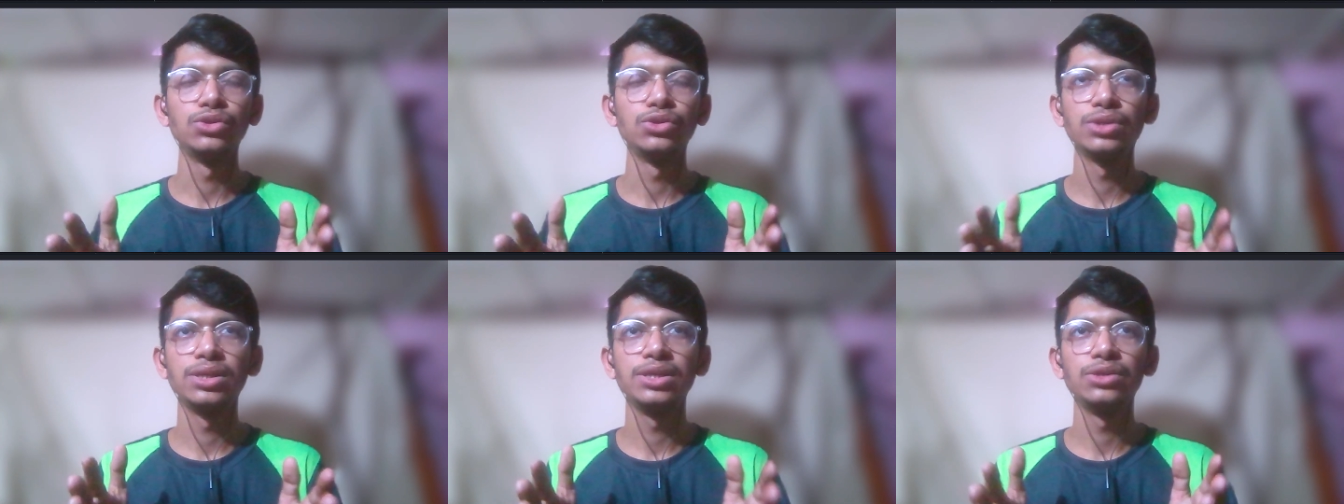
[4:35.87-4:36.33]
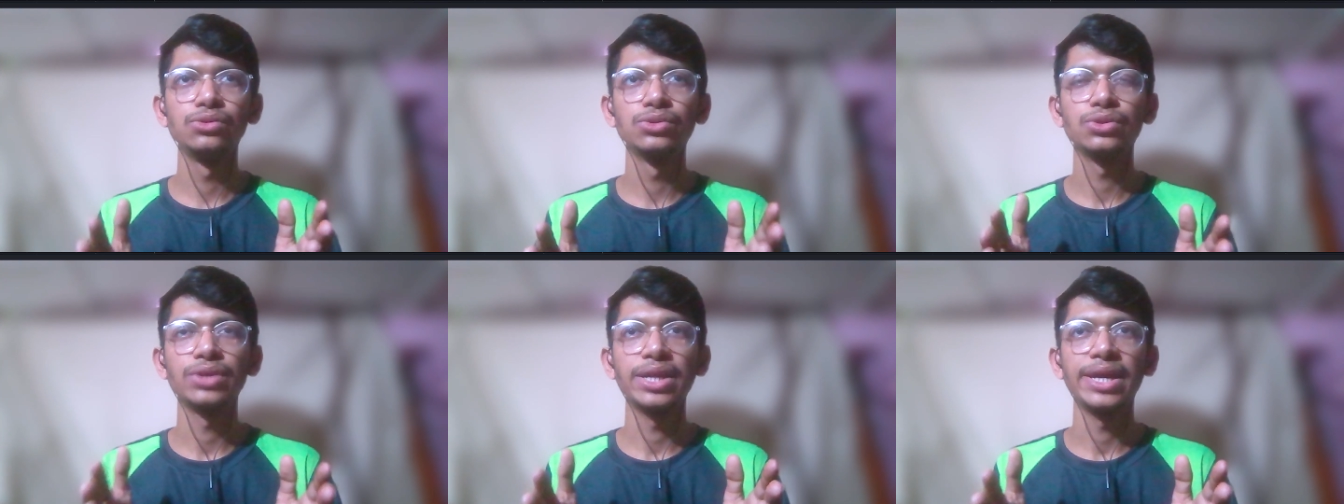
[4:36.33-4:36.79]
usually
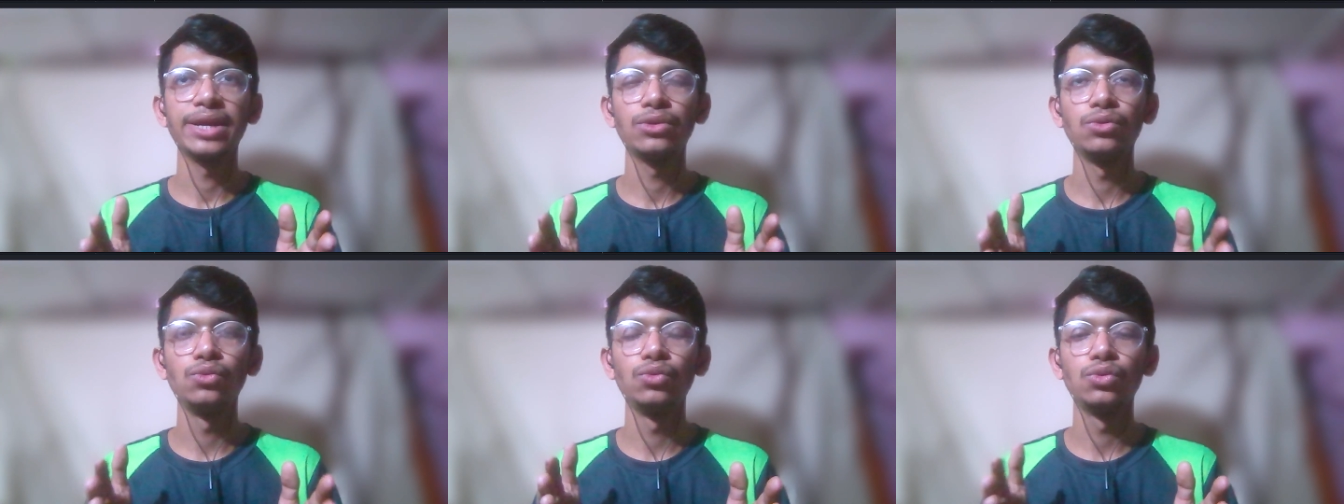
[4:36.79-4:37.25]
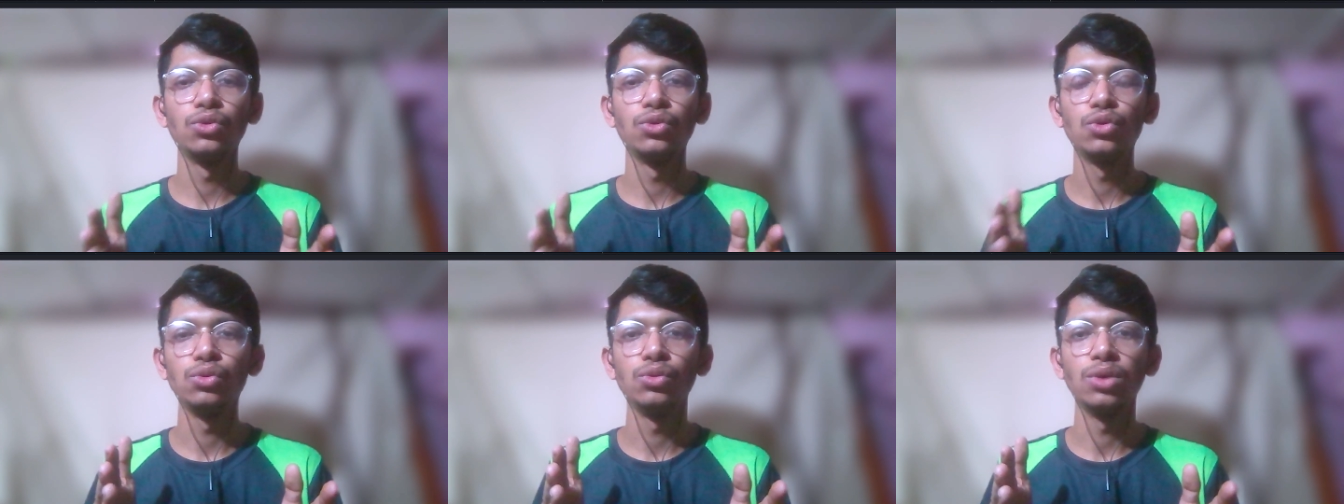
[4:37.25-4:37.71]
used to take two to
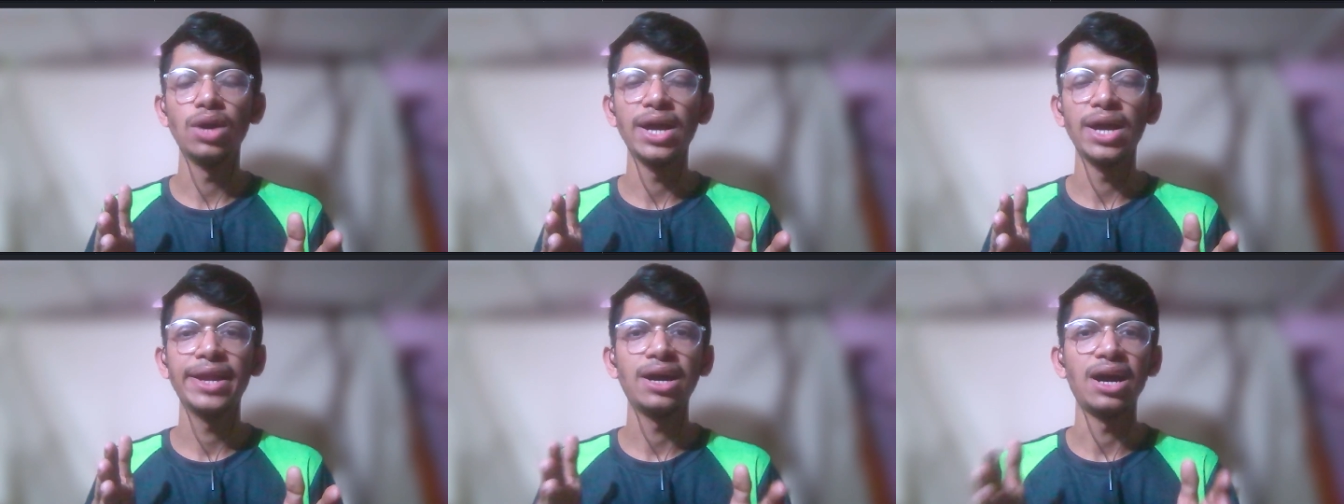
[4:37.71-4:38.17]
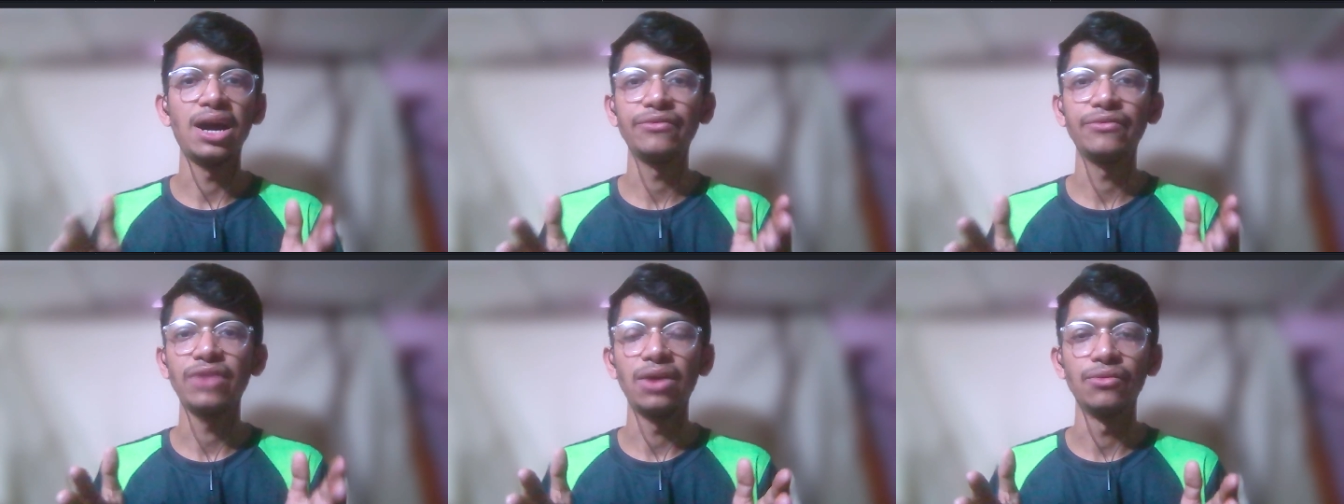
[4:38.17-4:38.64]
two and a
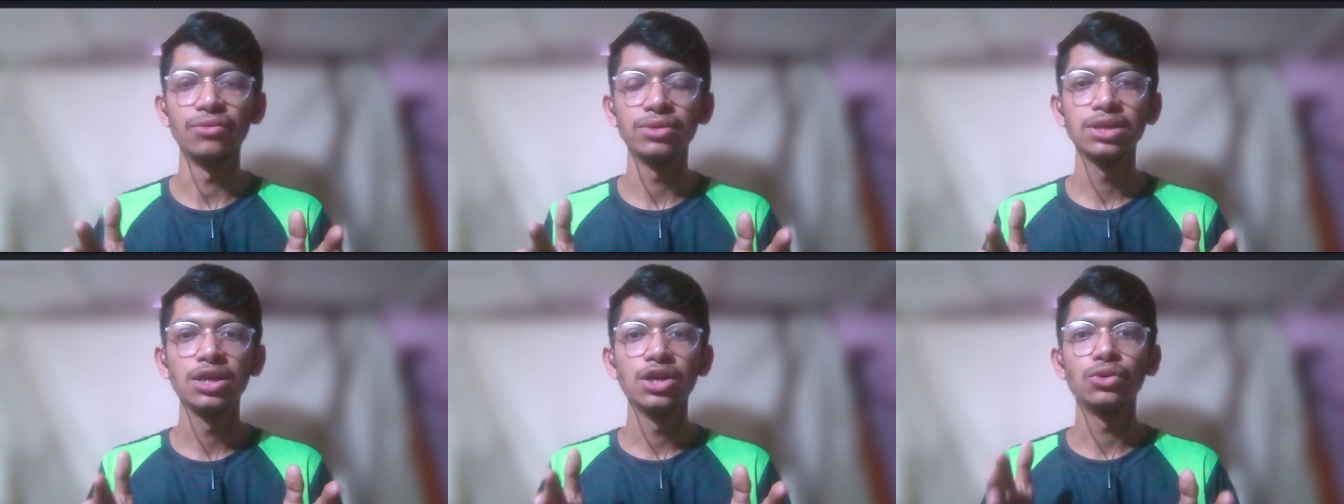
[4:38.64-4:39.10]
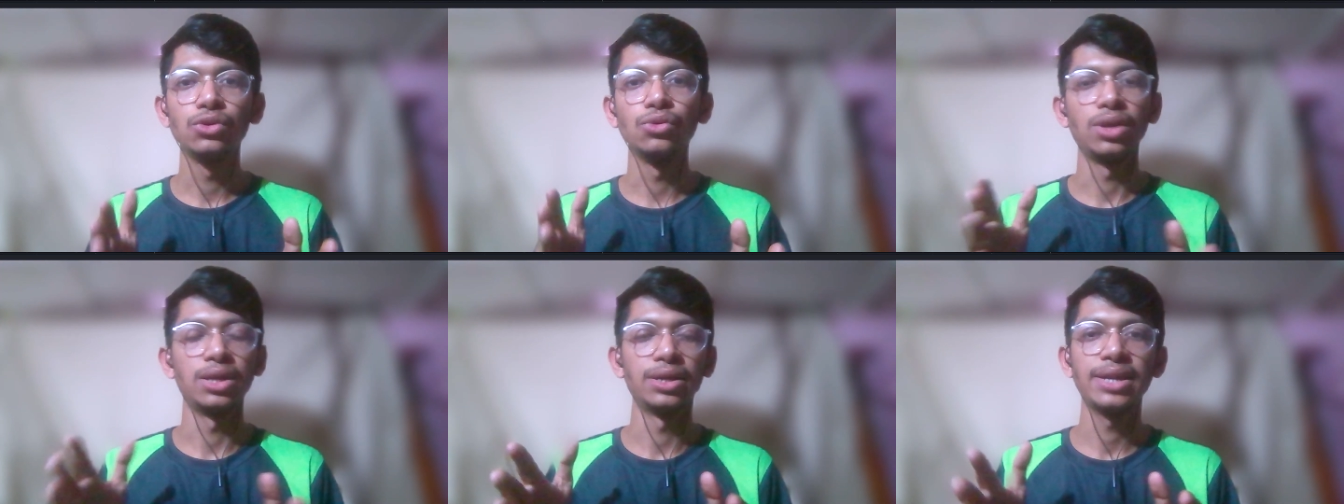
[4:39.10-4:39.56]
half hours
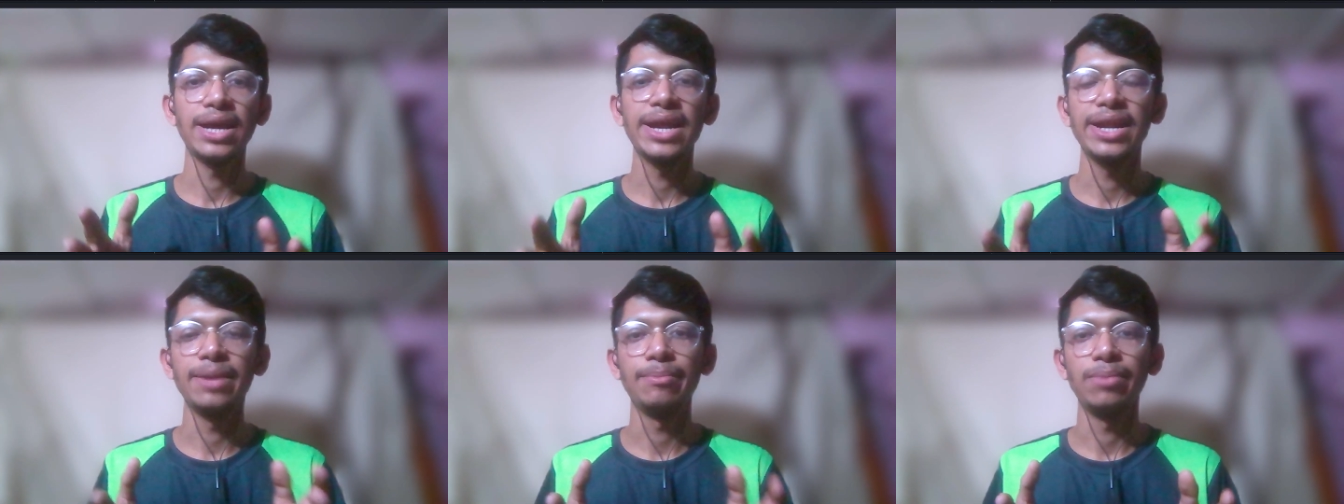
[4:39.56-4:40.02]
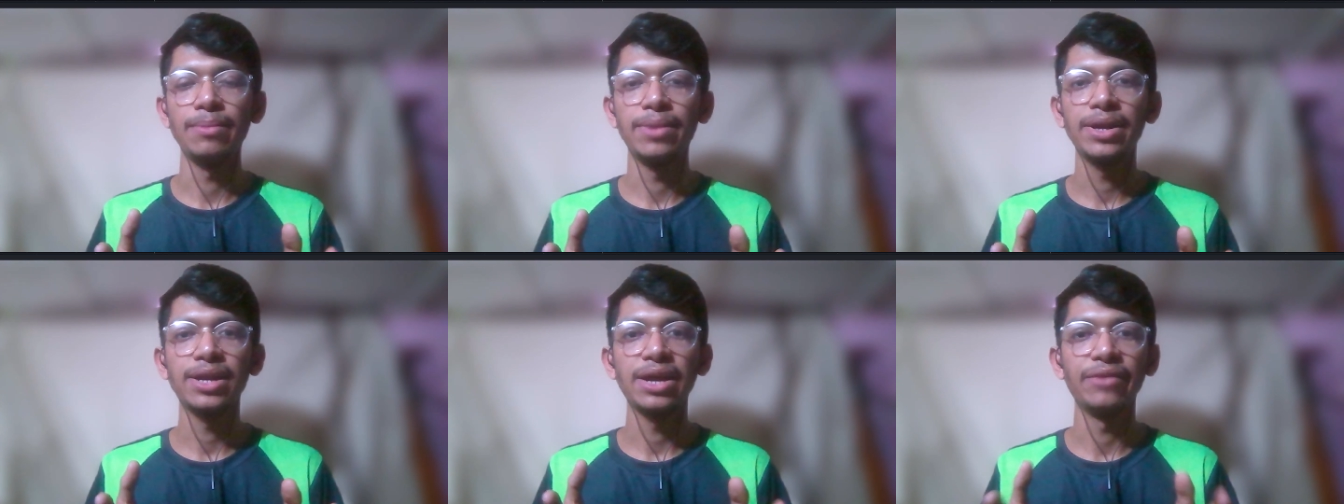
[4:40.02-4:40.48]
to learn and
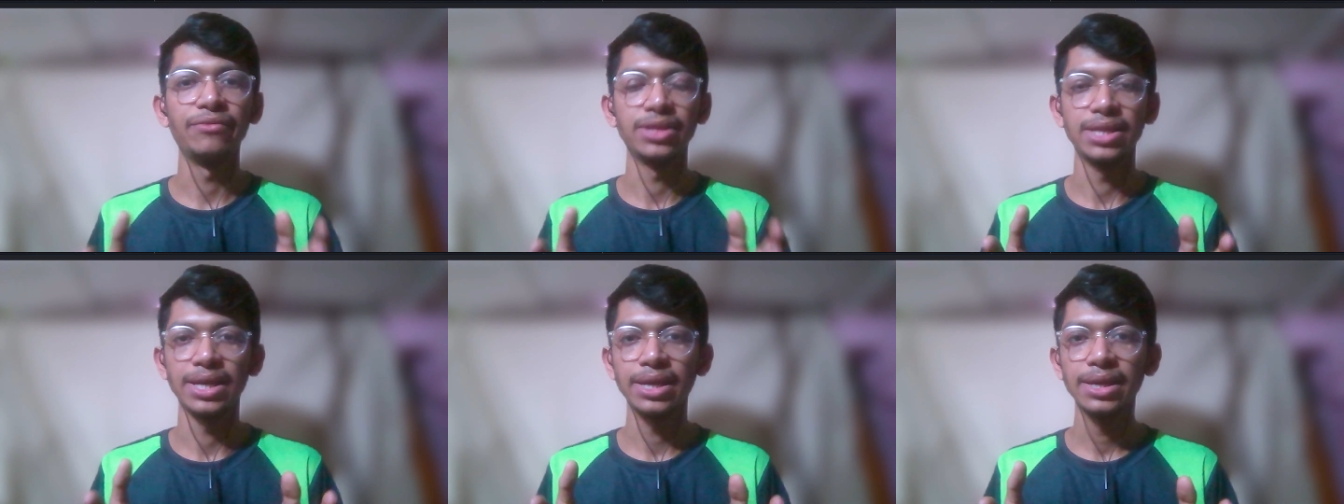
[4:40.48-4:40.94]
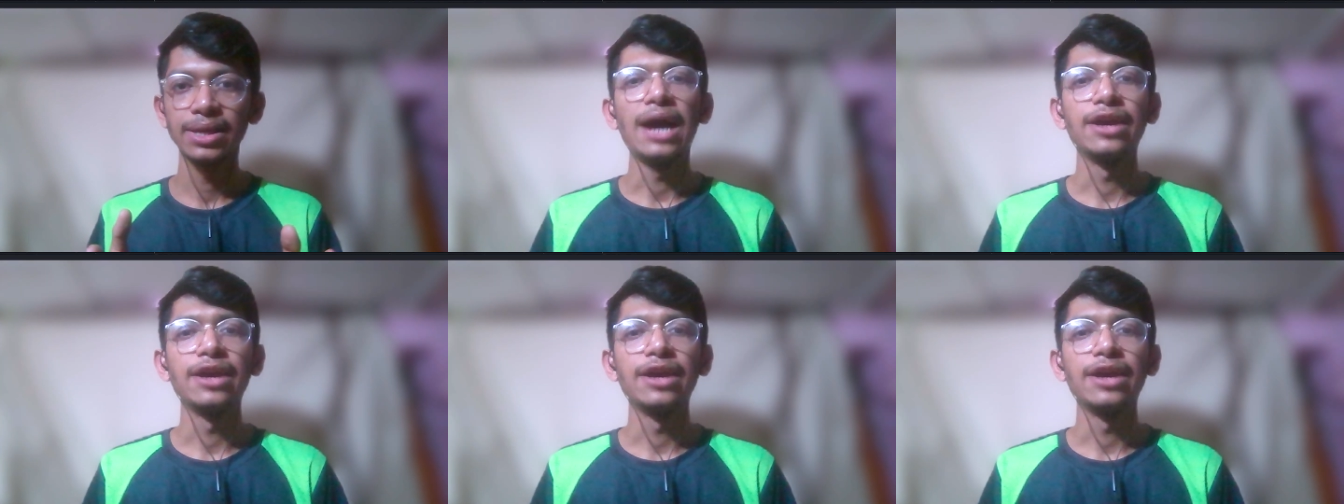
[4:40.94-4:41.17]
implement everything.